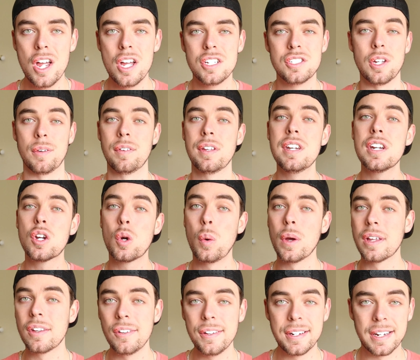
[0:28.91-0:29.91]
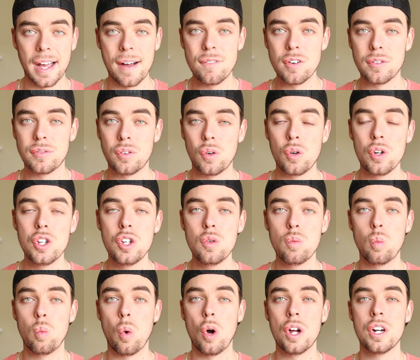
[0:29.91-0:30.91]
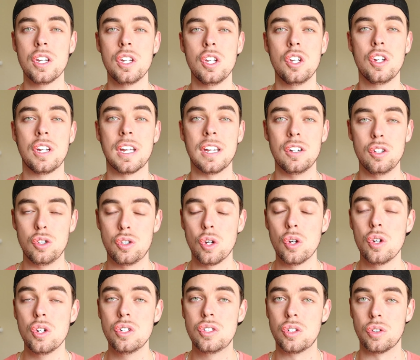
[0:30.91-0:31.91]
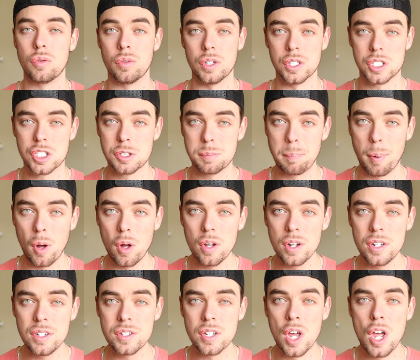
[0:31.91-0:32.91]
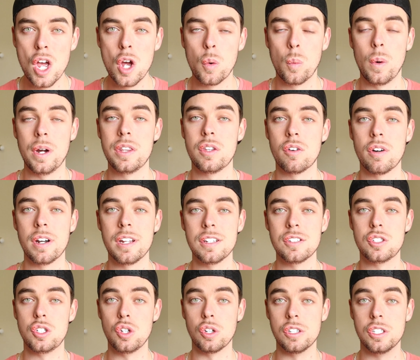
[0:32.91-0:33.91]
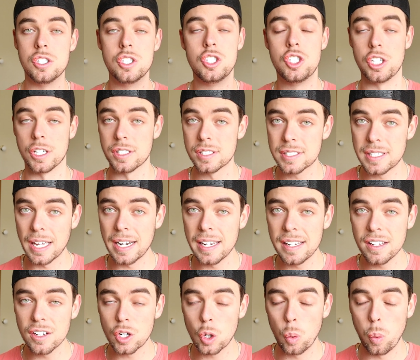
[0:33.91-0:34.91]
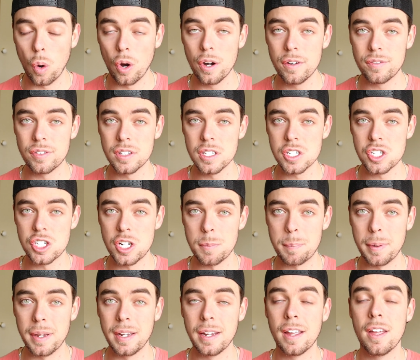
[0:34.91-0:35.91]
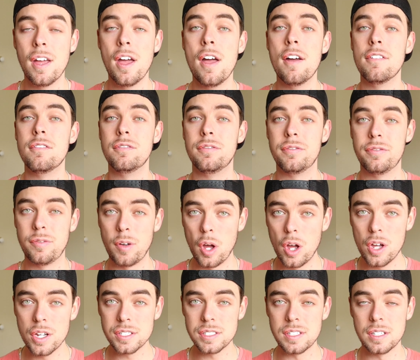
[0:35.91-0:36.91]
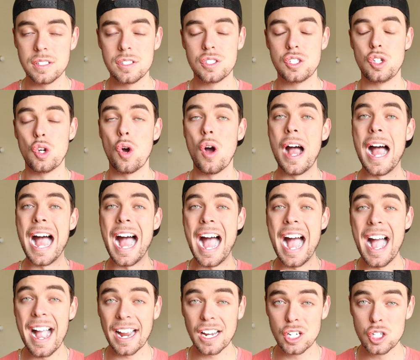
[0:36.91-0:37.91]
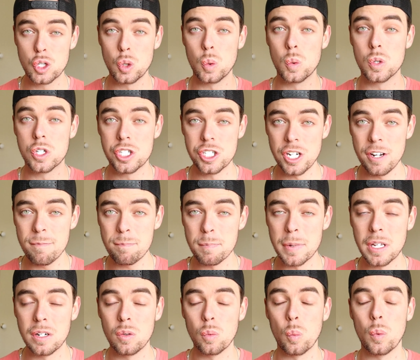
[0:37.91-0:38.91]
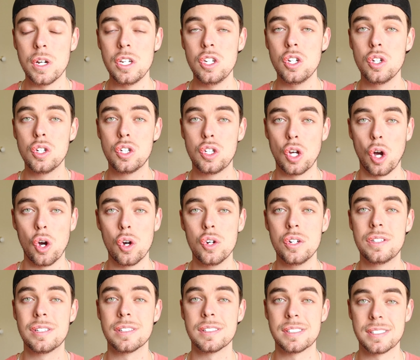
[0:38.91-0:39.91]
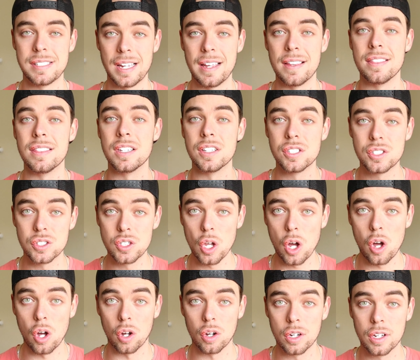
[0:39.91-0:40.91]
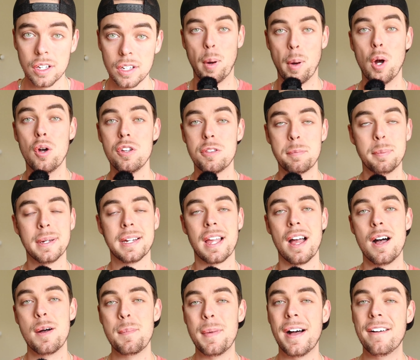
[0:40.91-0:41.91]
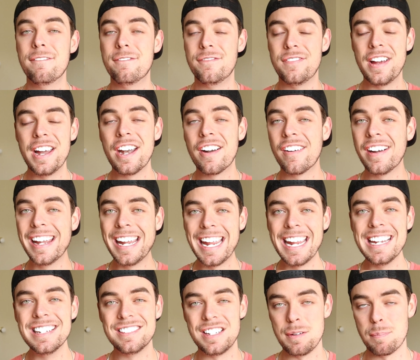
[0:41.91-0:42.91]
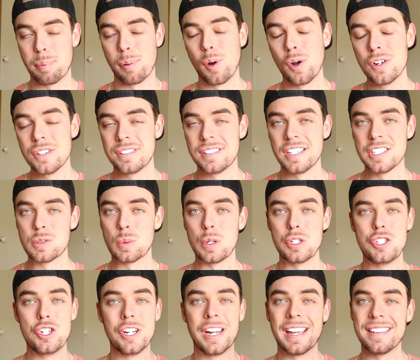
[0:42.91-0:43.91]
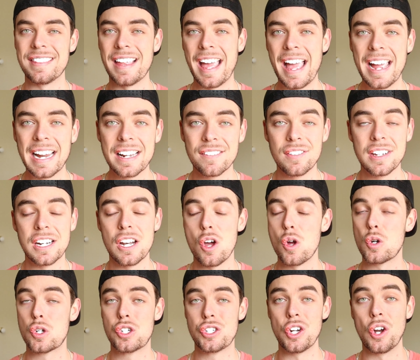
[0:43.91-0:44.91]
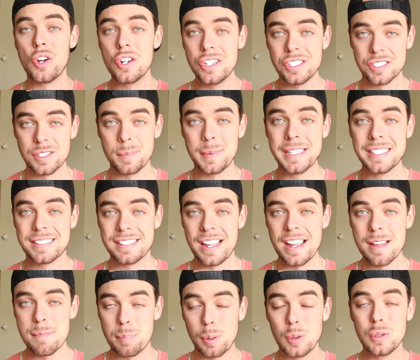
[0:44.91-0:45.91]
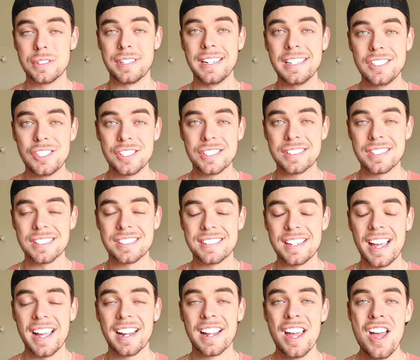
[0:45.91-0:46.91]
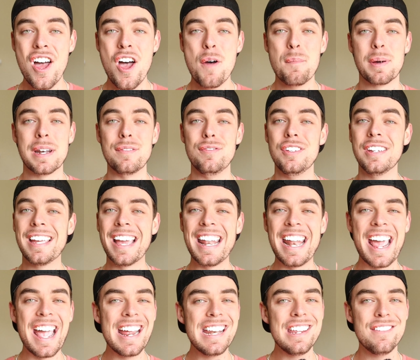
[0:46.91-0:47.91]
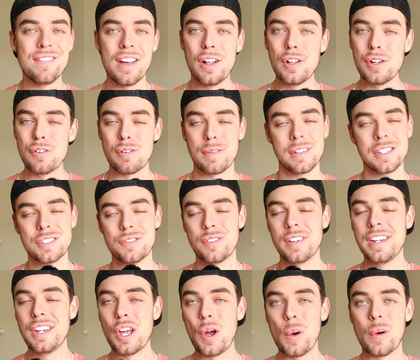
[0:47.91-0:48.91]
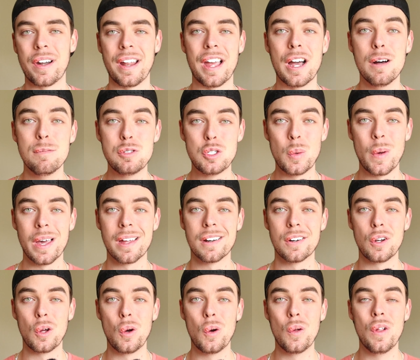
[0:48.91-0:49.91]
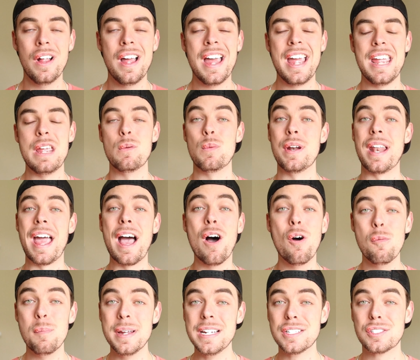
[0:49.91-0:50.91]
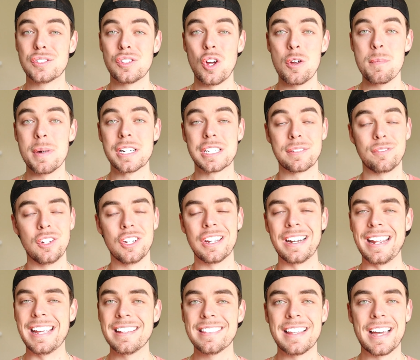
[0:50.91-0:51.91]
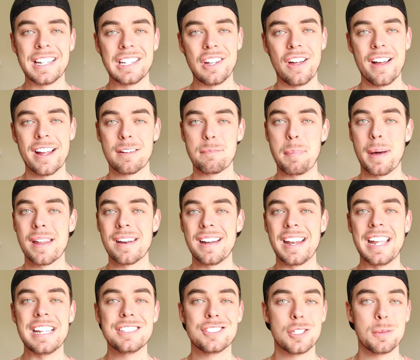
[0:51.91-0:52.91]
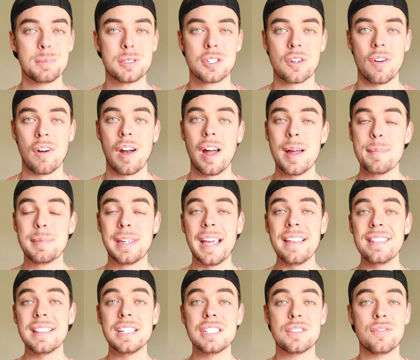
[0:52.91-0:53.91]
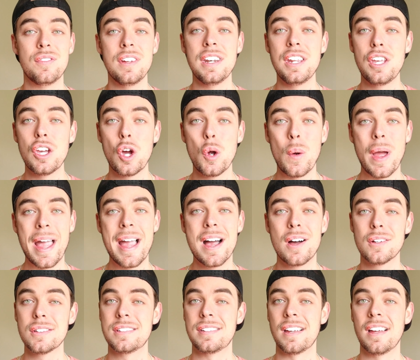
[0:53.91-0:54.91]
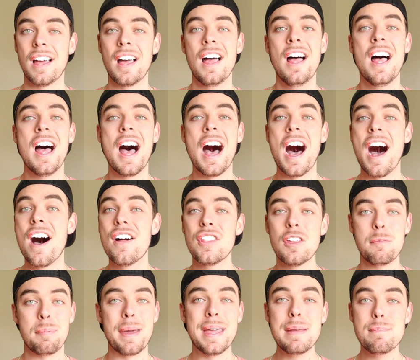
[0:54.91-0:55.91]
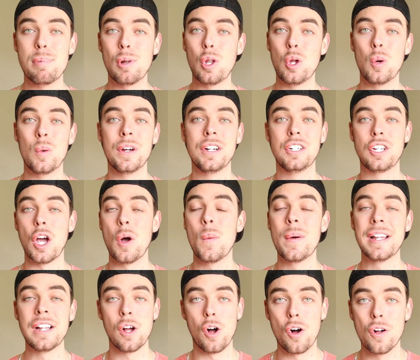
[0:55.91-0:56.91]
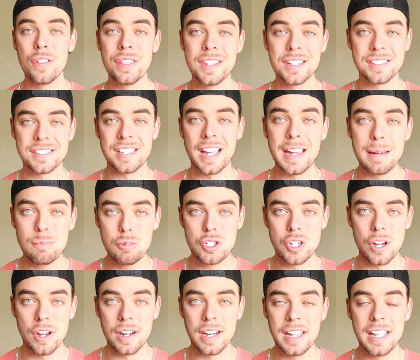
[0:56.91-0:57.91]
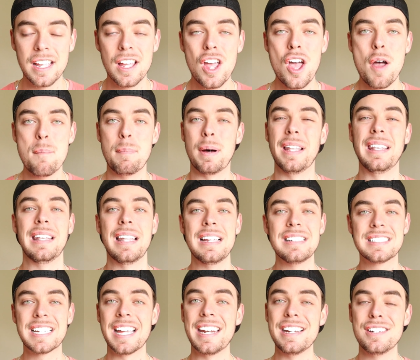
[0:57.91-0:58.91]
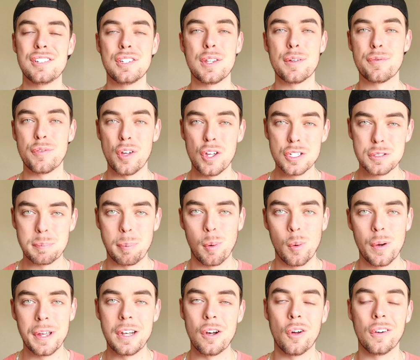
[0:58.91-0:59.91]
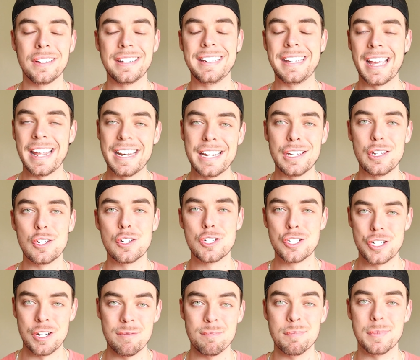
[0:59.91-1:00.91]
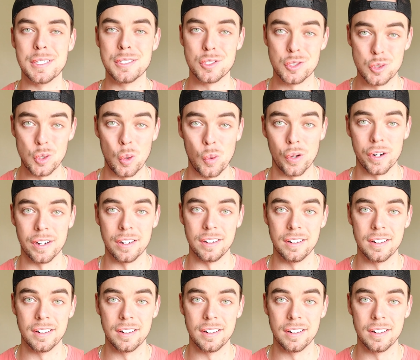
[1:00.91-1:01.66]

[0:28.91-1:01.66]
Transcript: So I'm going to quickly cover for you what you can do to respond, whether it is you're just getting a quote for the shipping versus your actual shipment when you go to send the stock. Both become a very easy process once you get the hang of it, and I'll show you some examples in just a sec. But if you get any value from this video or it helps you out at all, it would help me so much if you could hit that like button, hit subscribe, get this video out to other people who are going on the same journey. But let's get into the first point on getting your shipment sorted.